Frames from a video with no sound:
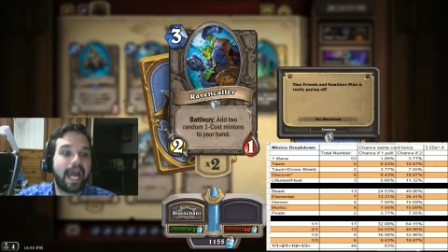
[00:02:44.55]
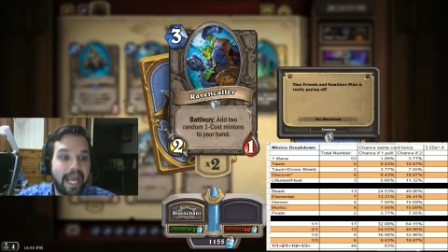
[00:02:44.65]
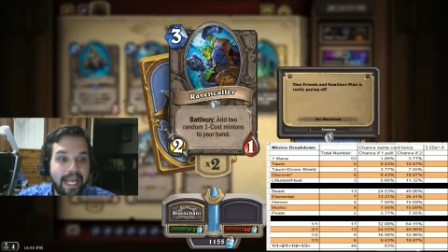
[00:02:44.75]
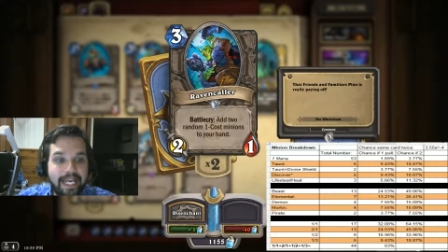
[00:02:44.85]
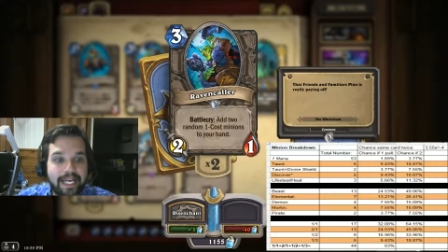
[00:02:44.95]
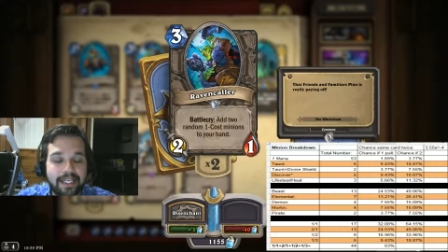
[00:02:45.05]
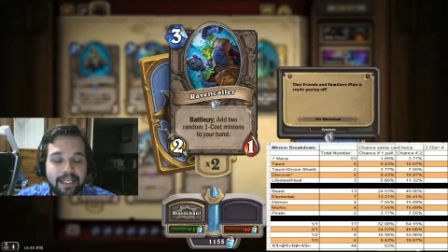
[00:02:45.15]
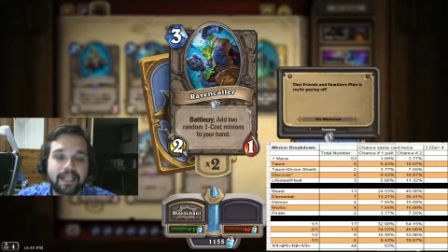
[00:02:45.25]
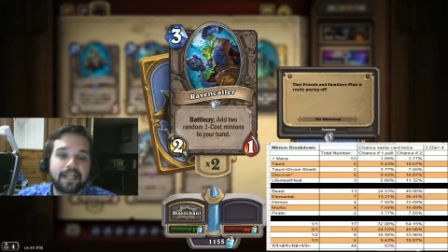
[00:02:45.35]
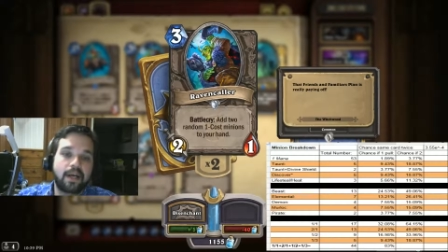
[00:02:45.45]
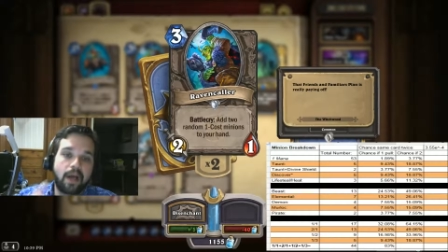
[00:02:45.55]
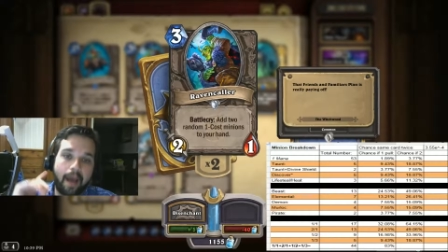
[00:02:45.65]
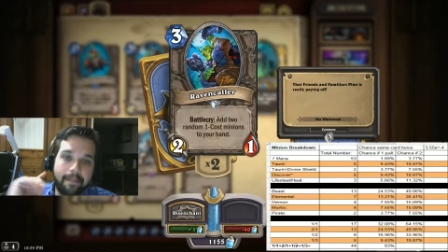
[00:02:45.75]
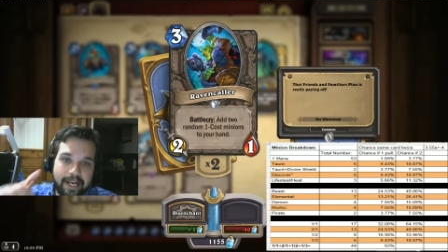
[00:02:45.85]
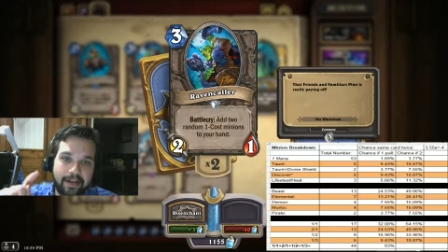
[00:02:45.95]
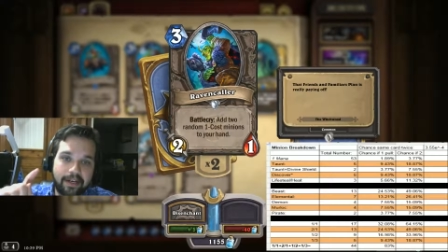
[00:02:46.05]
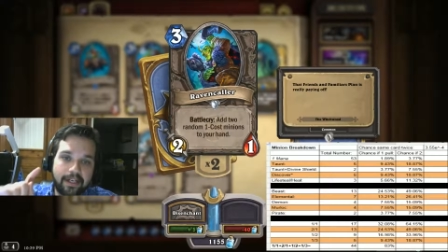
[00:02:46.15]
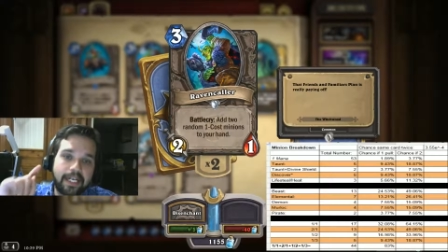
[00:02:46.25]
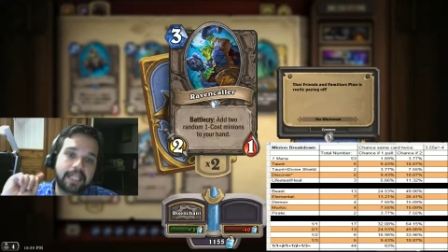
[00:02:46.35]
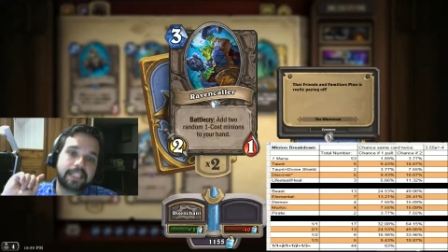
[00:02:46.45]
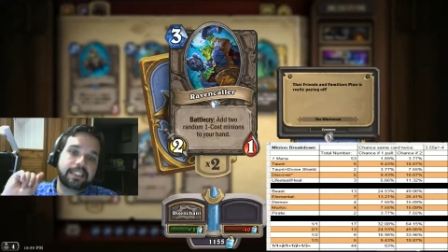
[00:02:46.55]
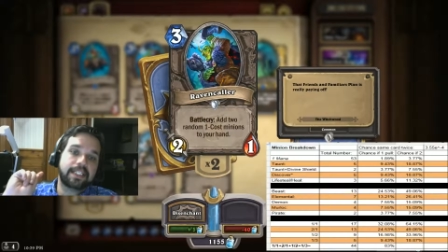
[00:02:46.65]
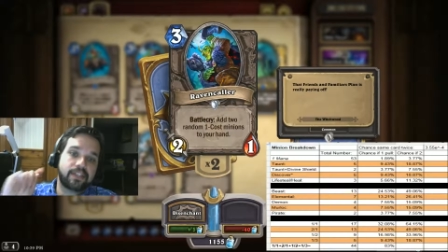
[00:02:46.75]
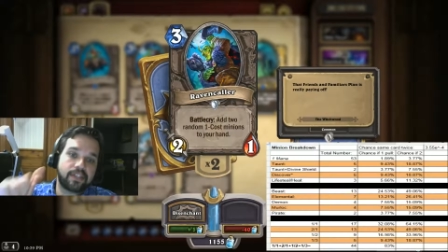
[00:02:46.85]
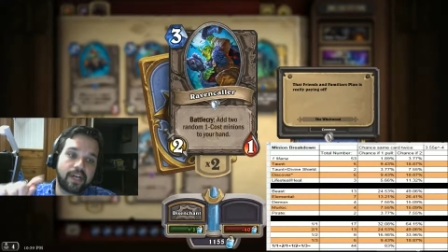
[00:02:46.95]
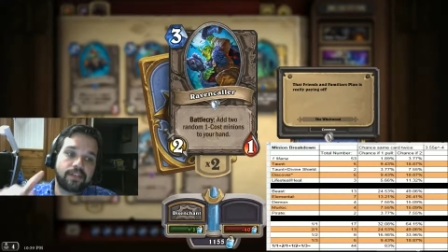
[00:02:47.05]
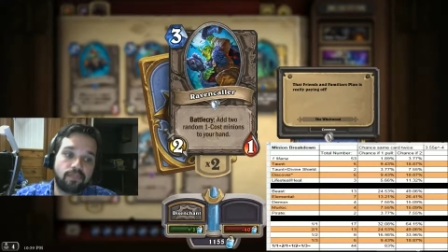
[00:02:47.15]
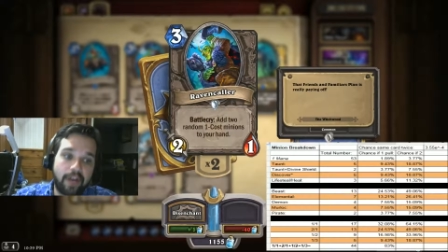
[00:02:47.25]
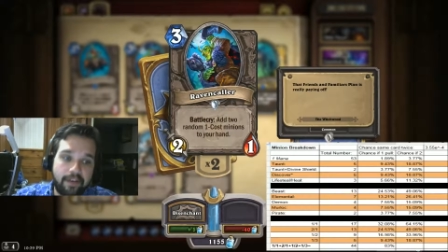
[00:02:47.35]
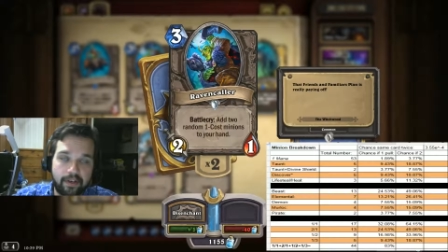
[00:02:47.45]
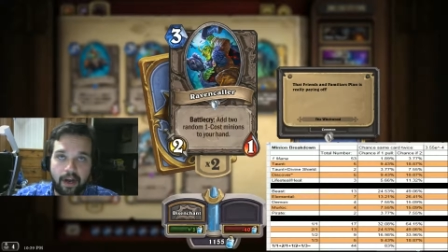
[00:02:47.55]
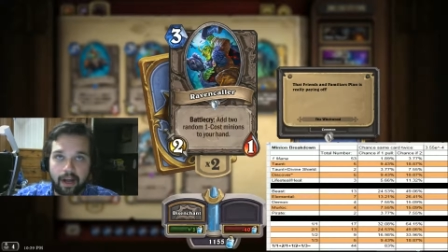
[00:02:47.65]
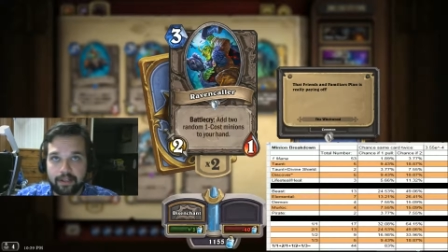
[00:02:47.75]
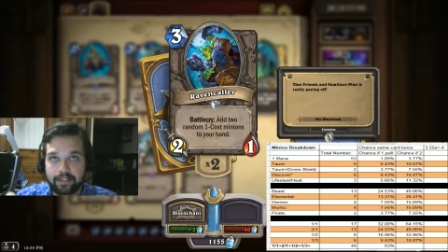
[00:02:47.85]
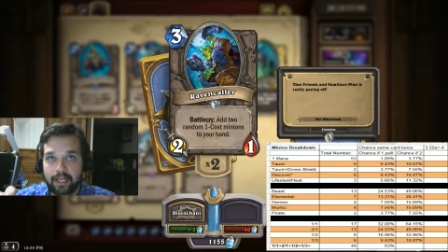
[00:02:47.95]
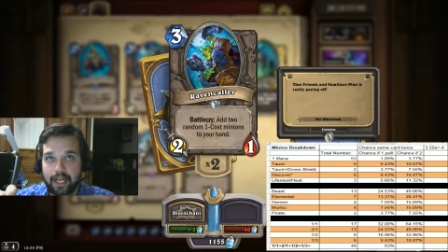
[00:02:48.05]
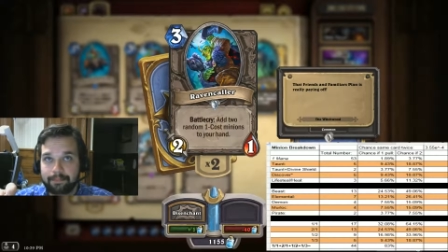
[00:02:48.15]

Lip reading: And I'm here to discuss Ravencaller today.